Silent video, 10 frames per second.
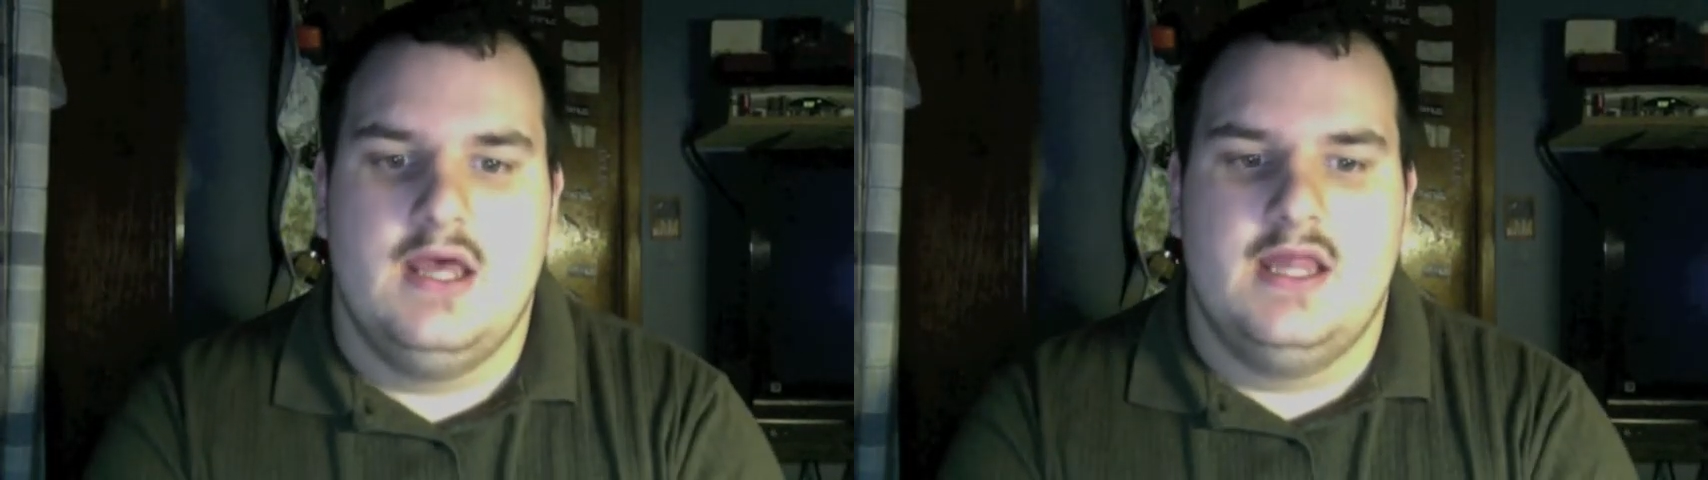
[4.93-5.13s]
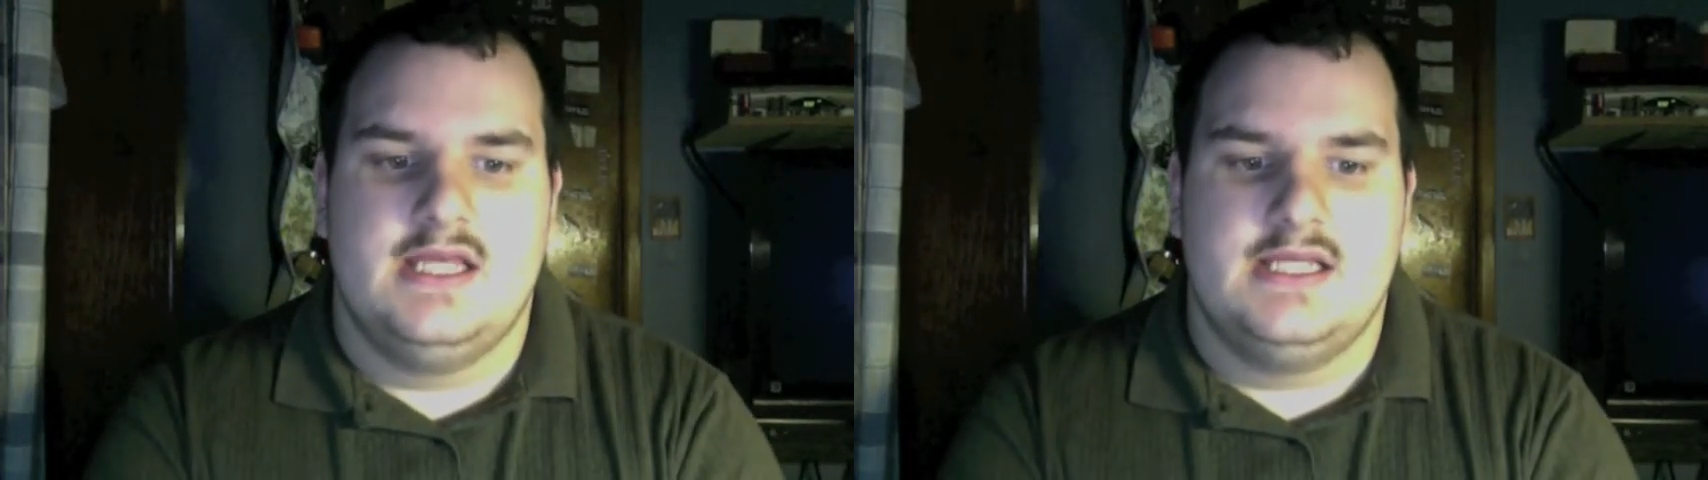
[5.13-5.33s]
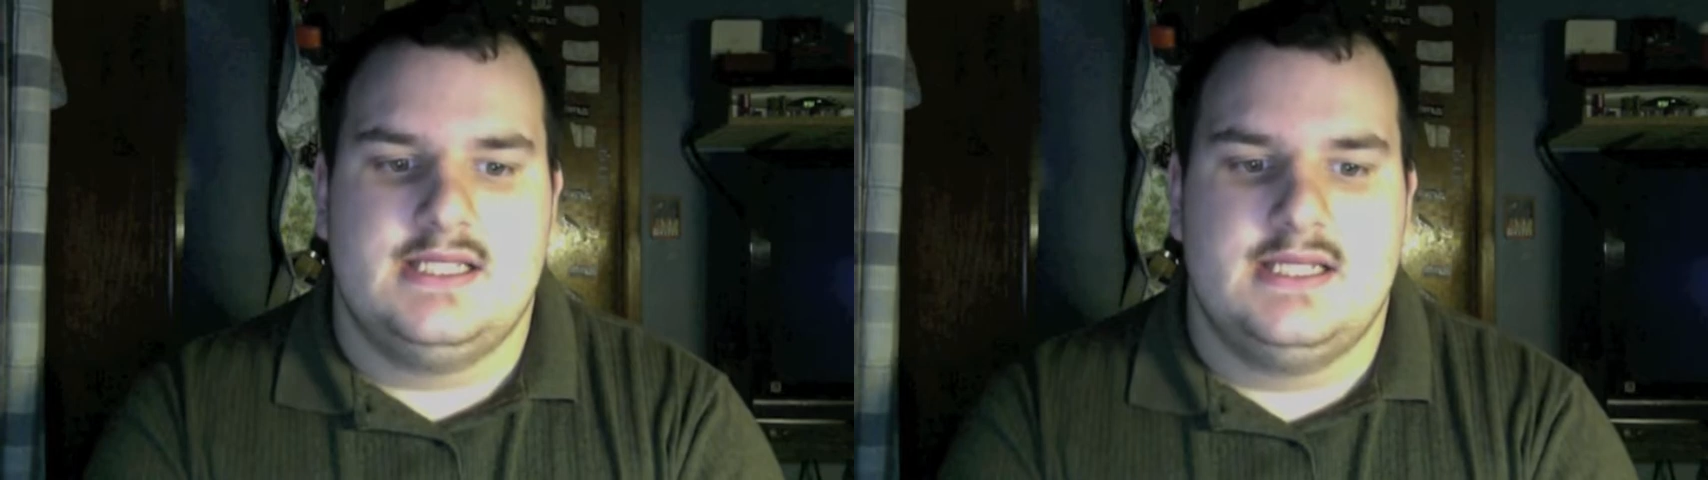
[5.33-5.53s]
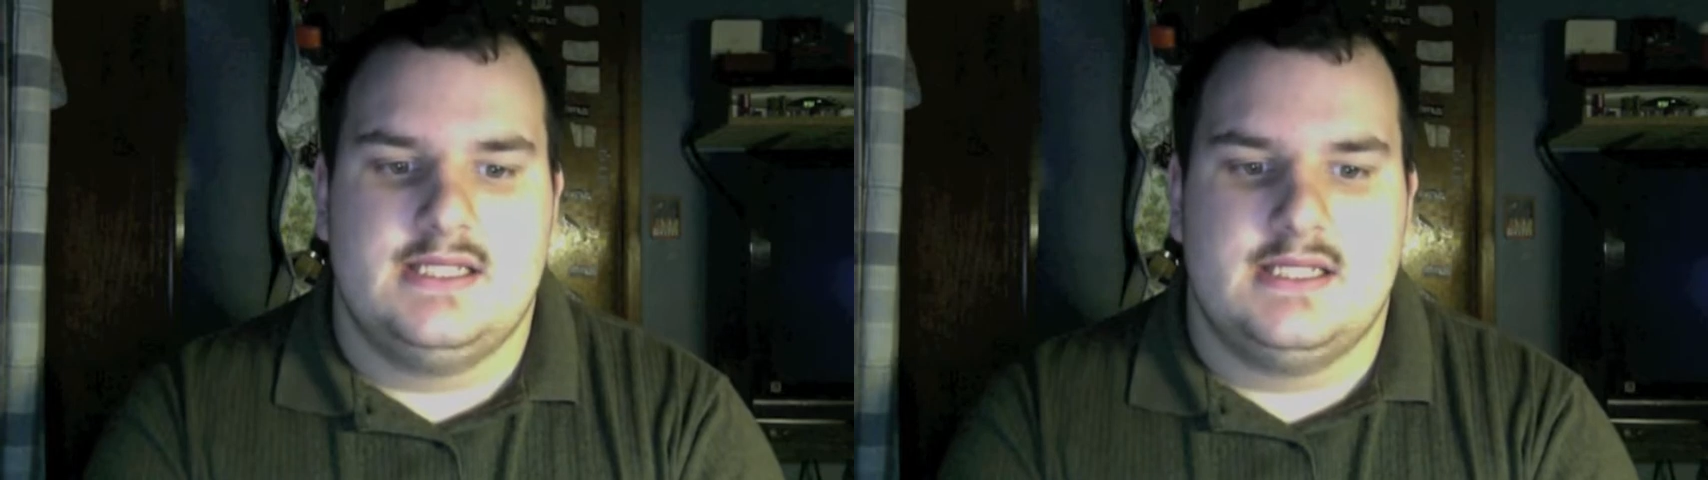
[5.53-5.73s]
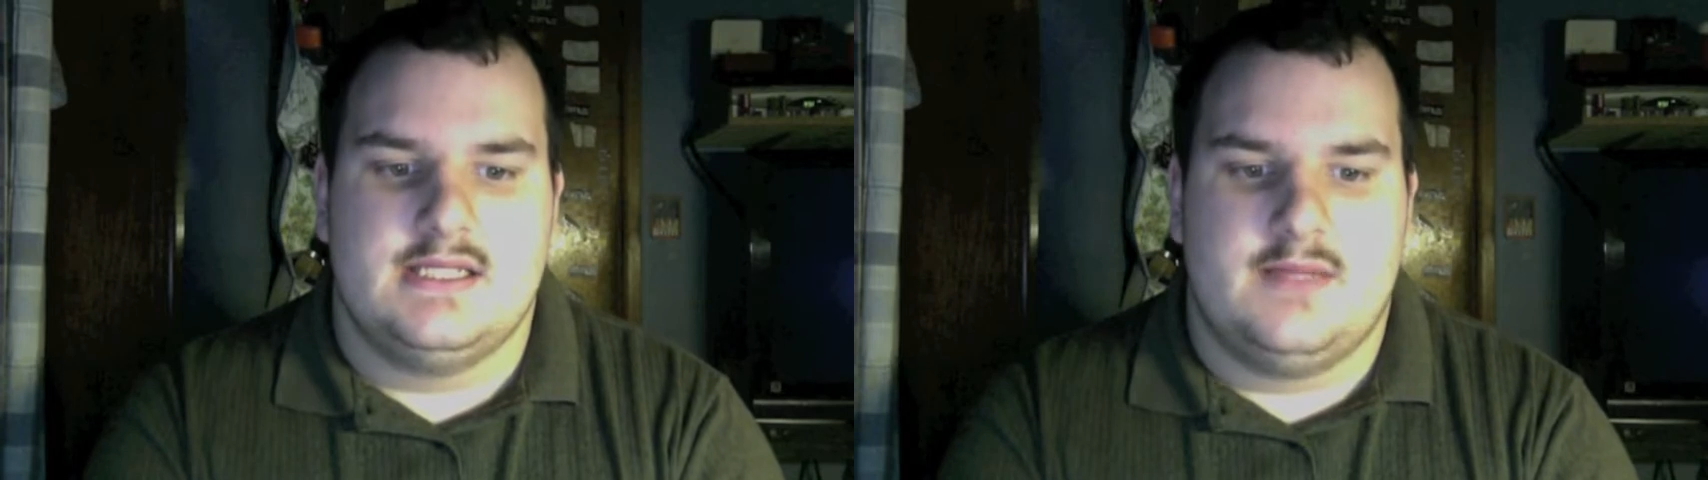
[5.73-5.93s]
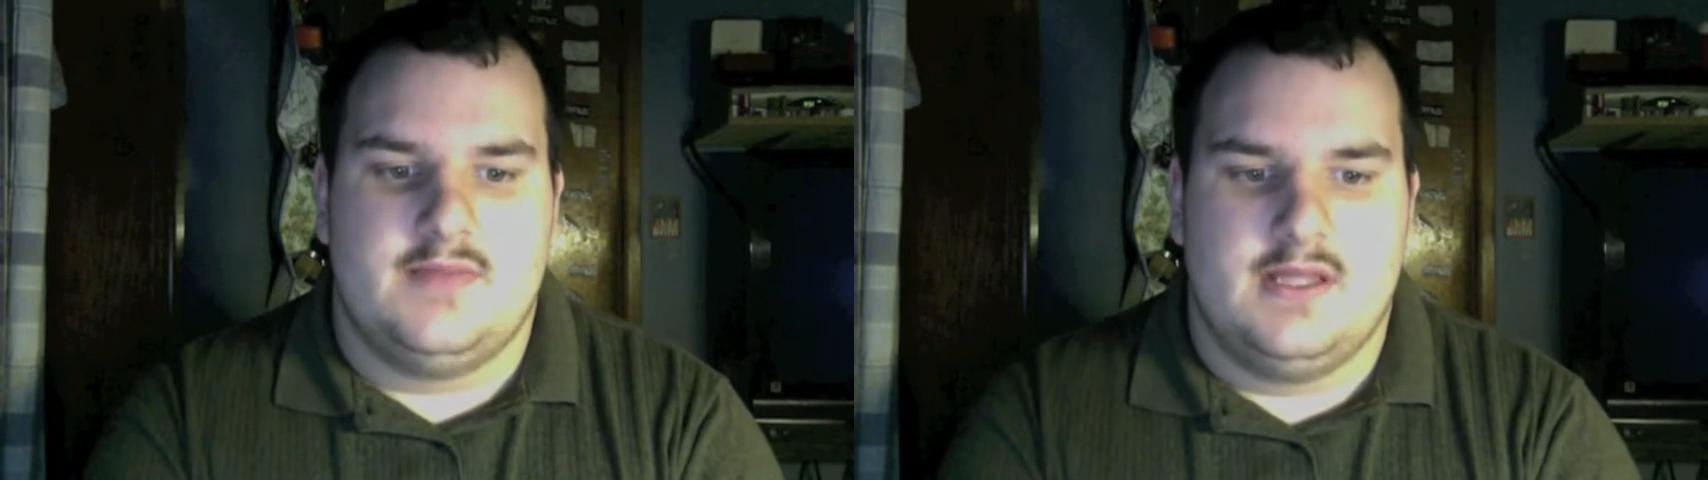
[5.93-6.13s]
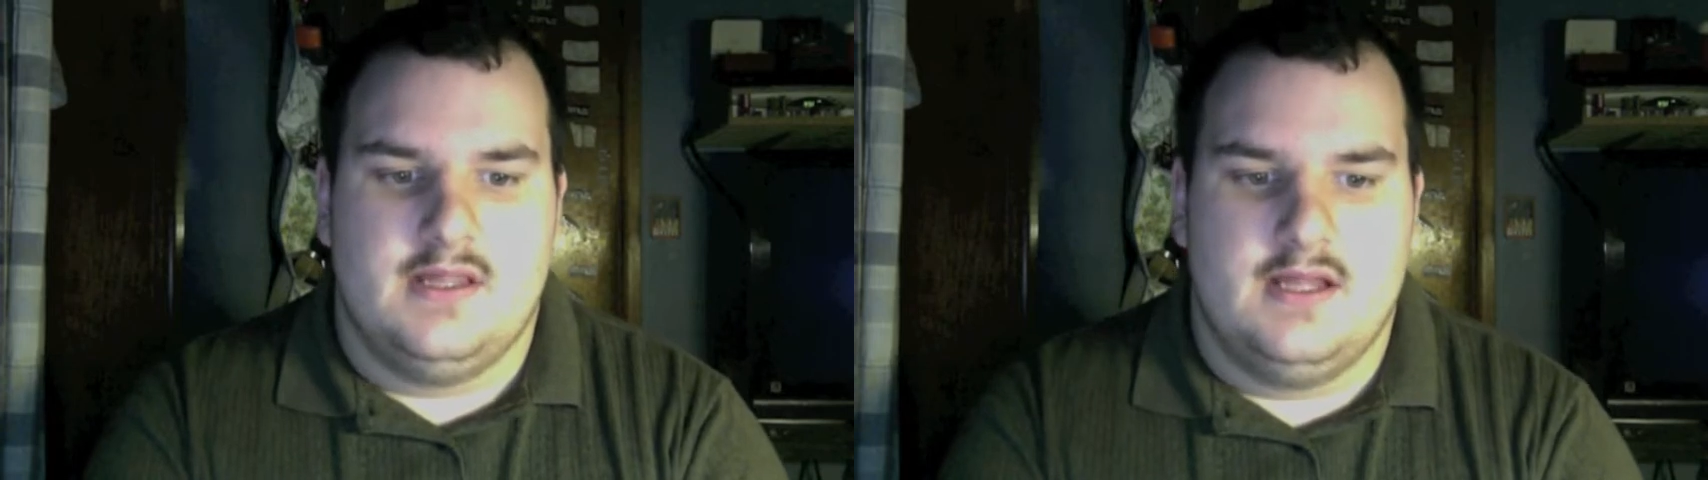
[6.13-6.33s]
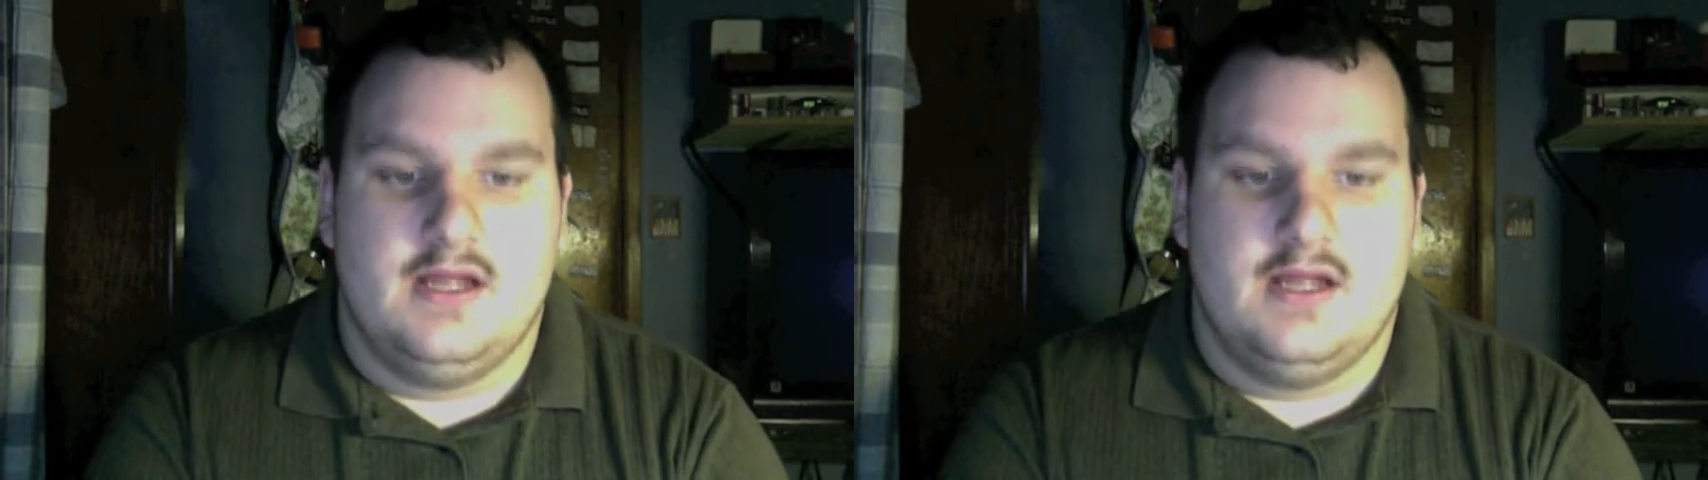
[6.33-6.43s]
This is something